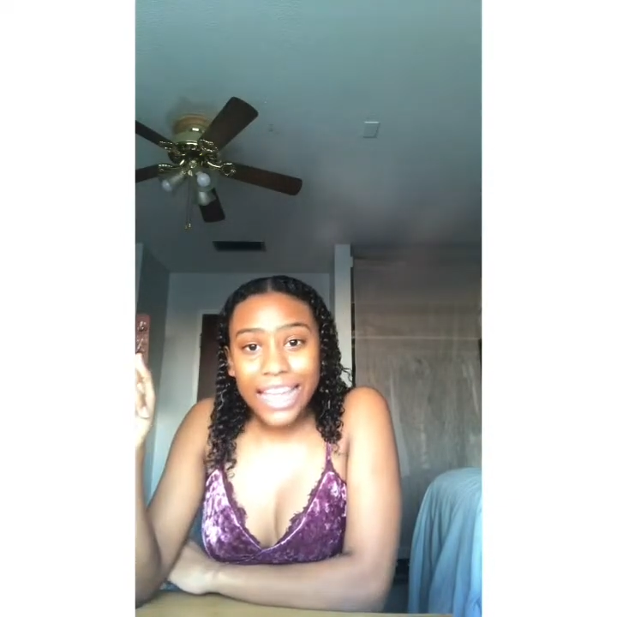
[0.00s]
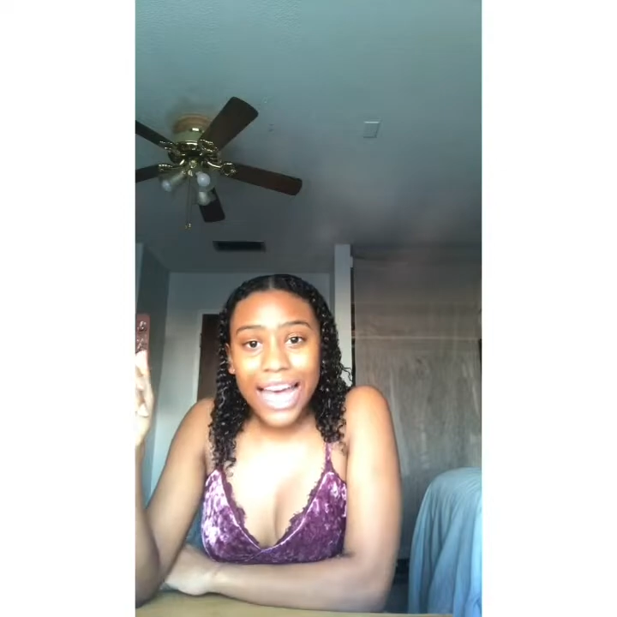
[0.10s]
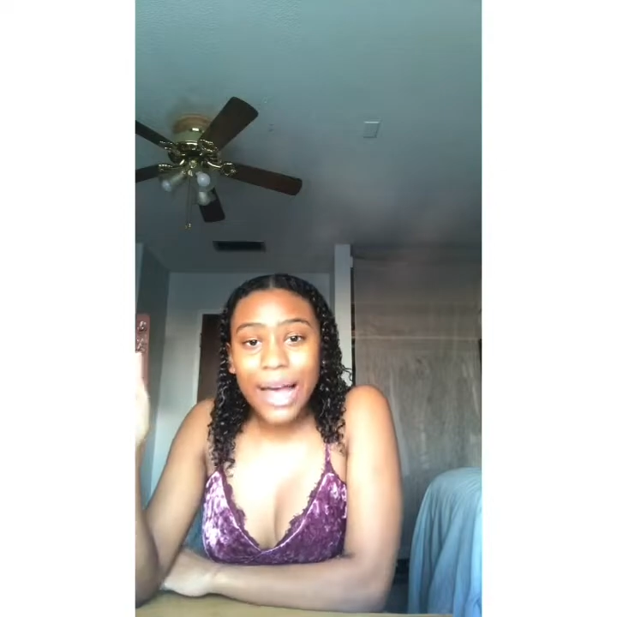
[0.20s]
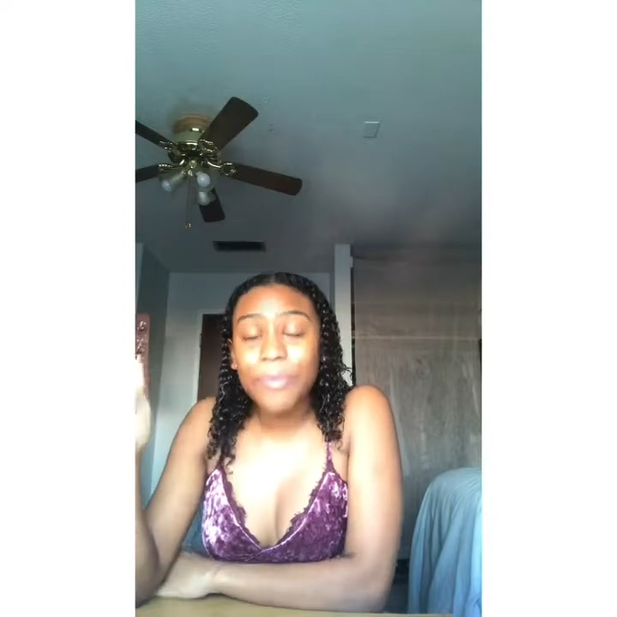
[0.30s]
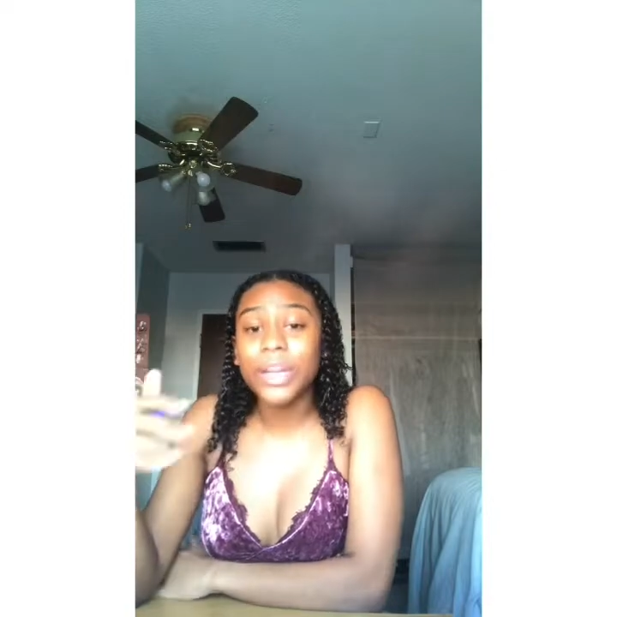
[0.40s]

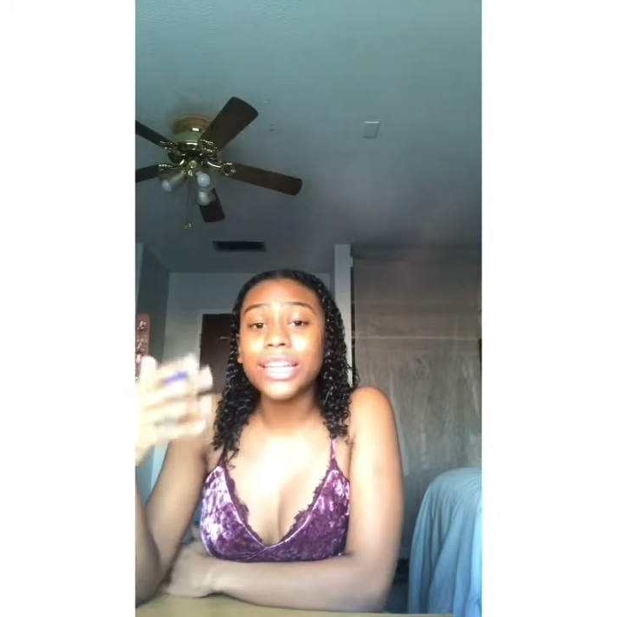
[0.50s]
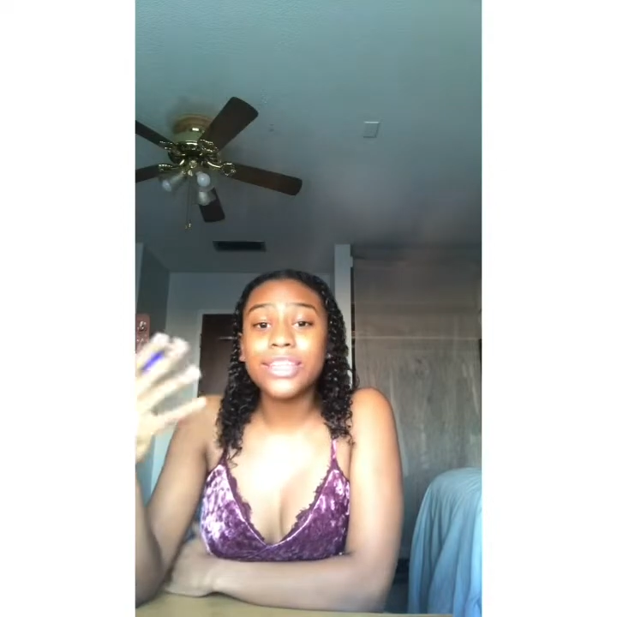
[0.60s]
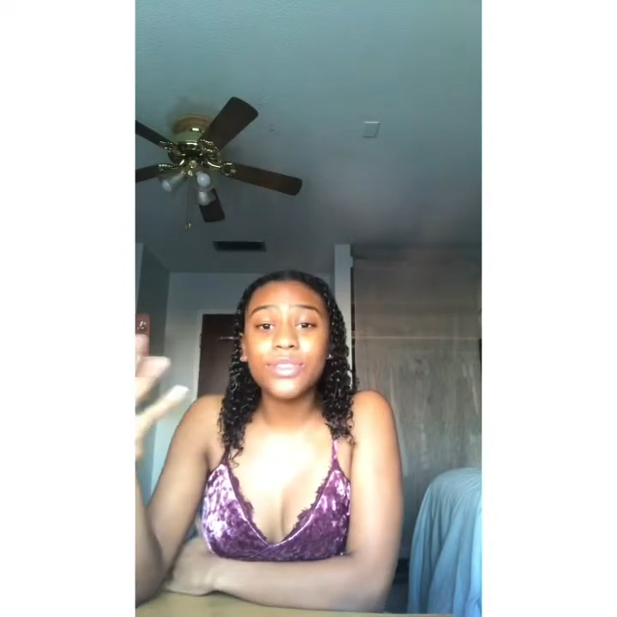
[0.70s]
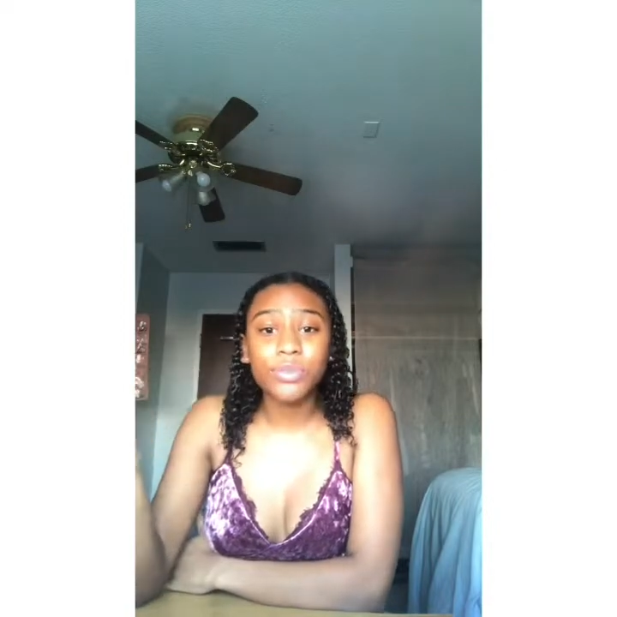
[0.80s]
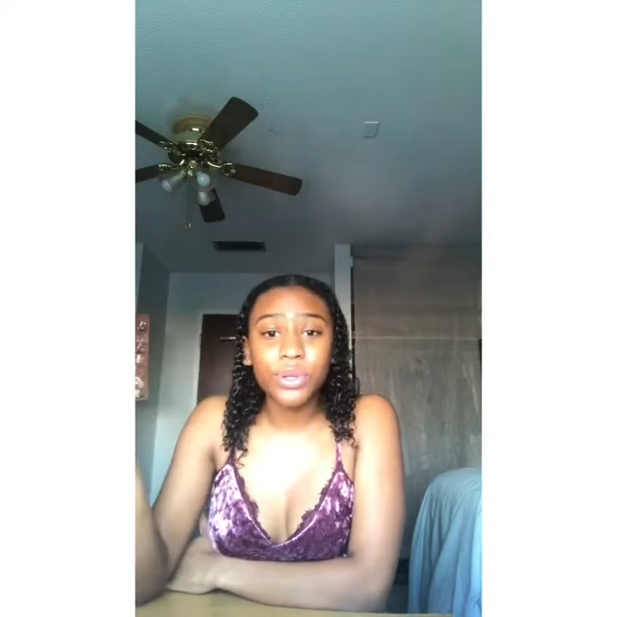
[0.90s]
that, but
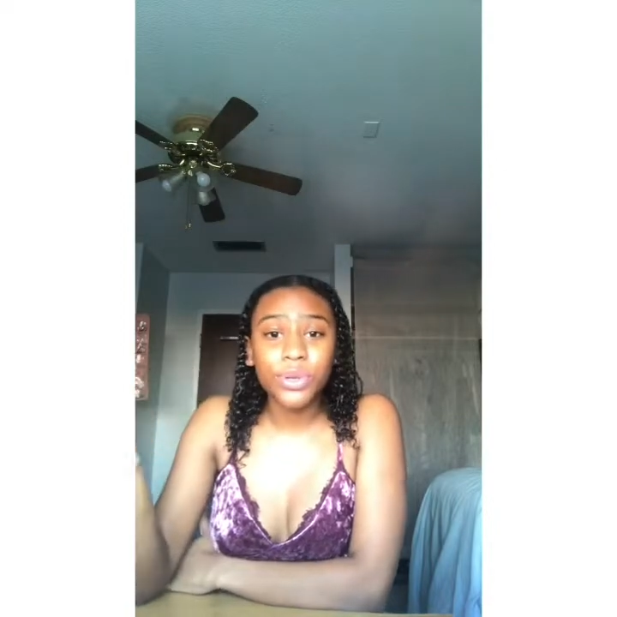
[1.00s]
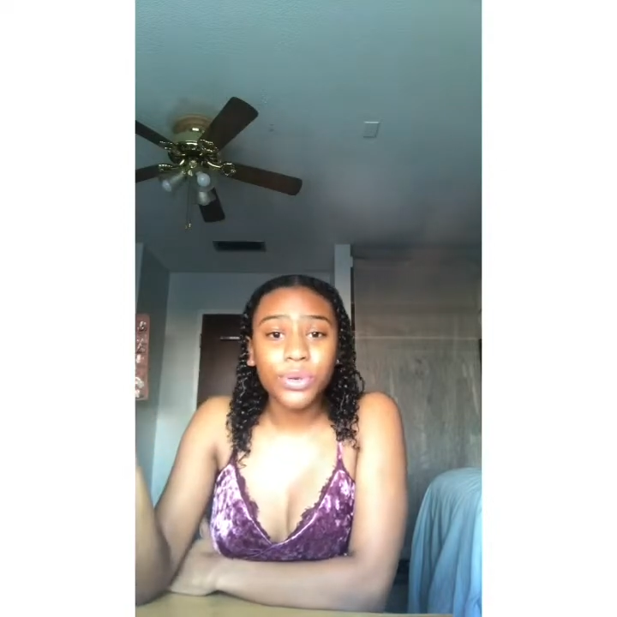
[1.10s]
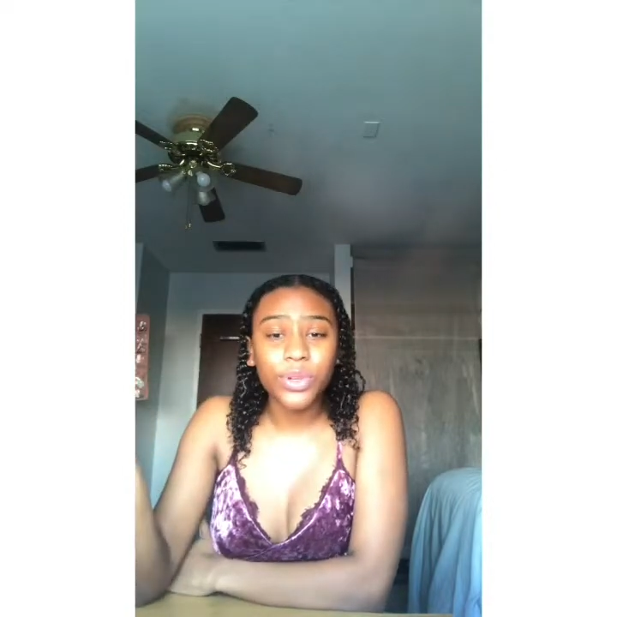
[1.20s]
it's true.